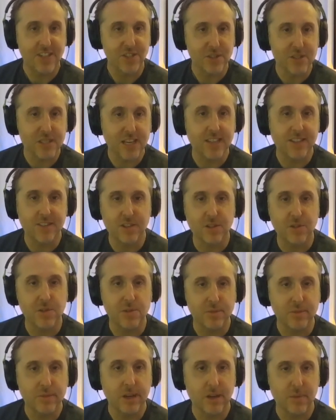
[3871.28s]
as you said,
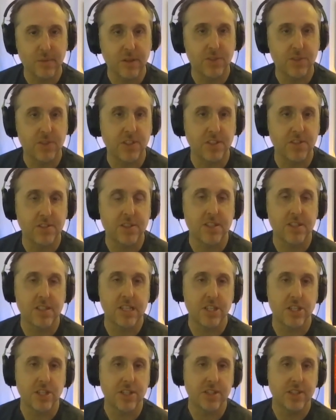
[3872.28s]
do a multi-user
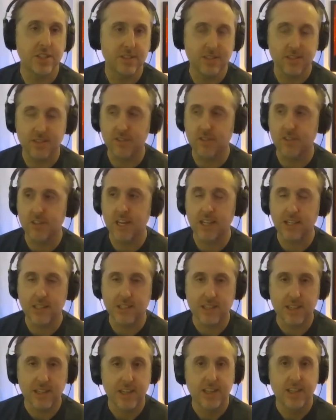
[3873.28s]
session and
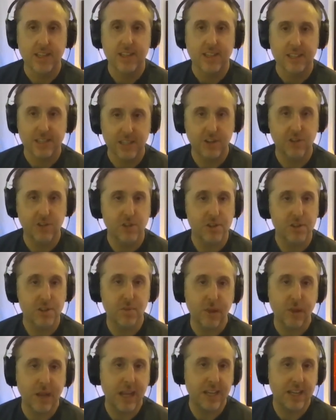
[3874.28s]
create across
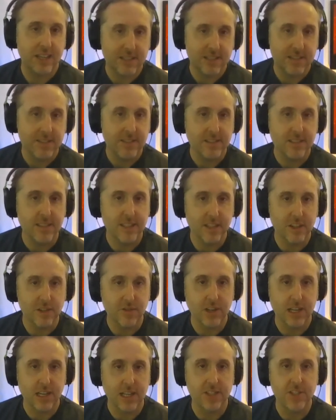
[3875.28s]
the planet in
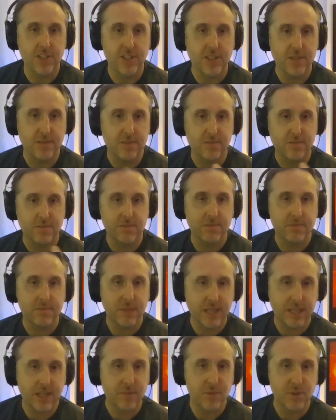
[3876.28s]
Unreal Engine,
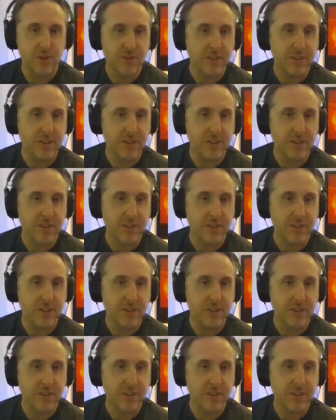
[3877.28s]
make a